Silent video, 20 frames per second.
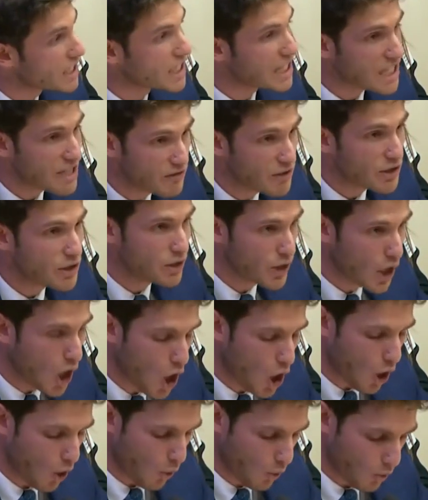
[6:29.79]
even
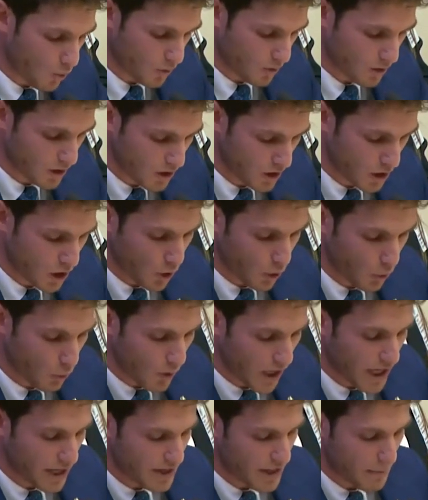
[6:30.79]
know
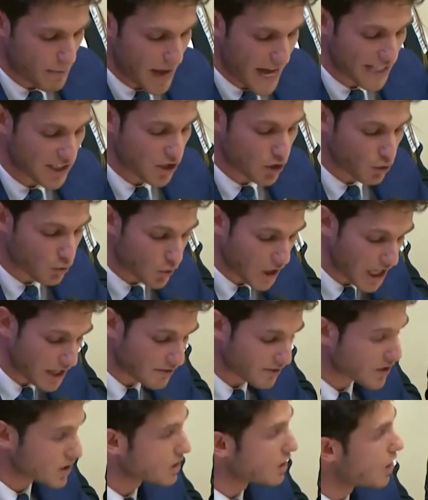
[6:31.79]
where the mass
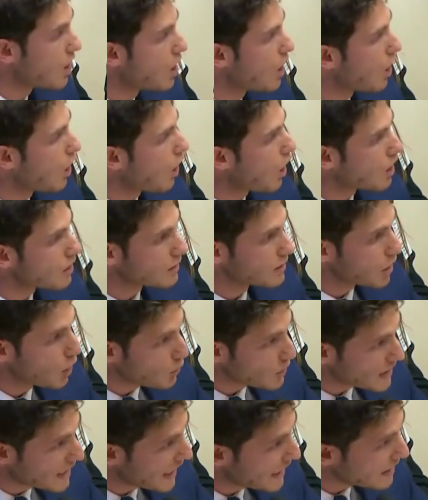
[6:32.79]
graves are
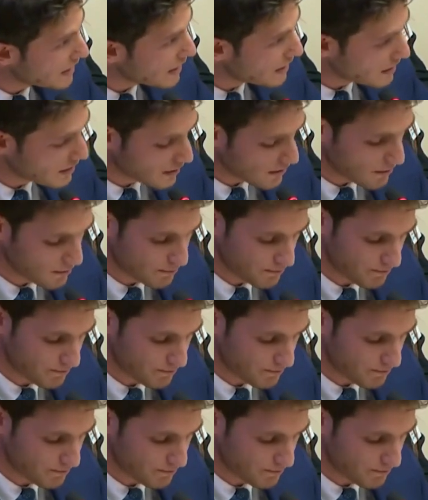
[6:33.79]
located.